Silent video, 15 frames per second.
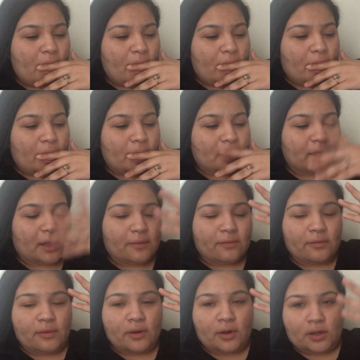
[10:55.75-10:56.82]
And I
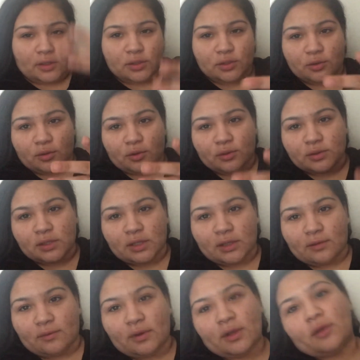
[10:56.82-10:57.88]
forgot to close
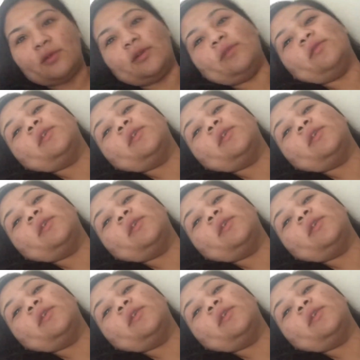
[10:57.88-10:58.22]
out the video and